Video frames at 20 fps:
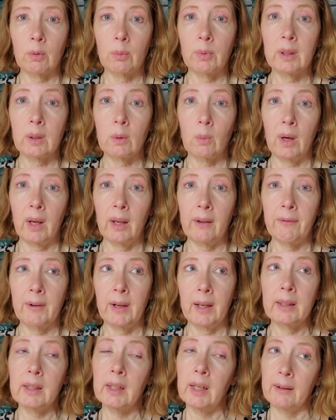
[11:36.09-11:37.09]
So with the
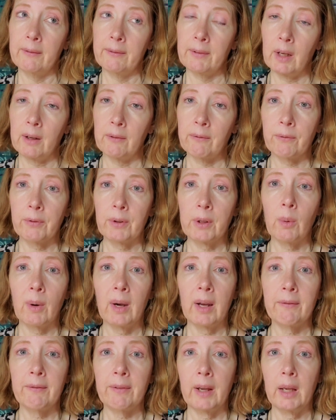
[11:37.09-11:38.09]
Wi-Fi, and then I've got free
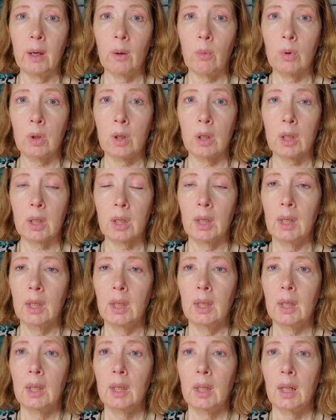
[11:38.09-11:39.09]
Wi-Fi at work.
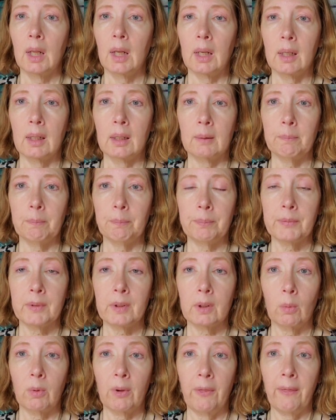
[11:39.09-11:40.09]

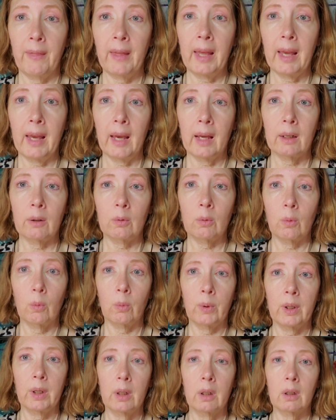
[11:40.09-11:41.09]
So with that,
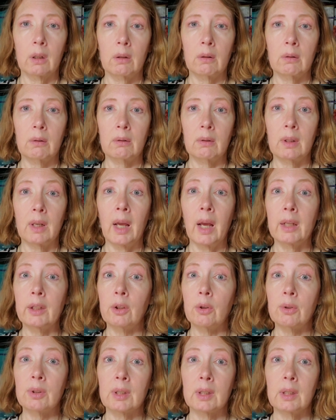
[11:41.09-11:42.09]
we're
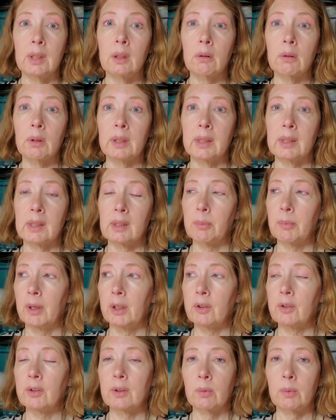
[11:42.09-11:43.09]
not using nearly as
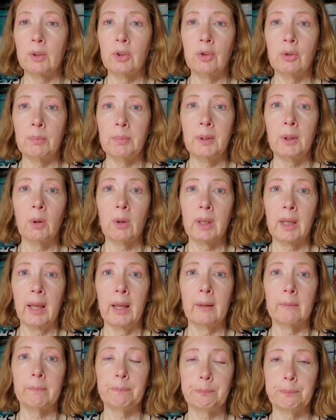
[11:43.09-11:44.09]
much. So we should be
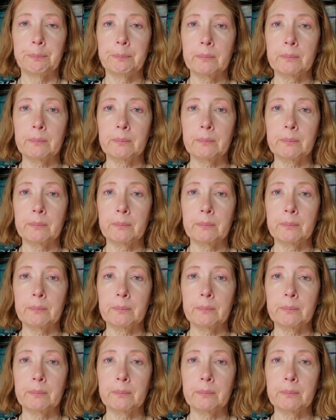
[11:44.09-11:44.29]
okay.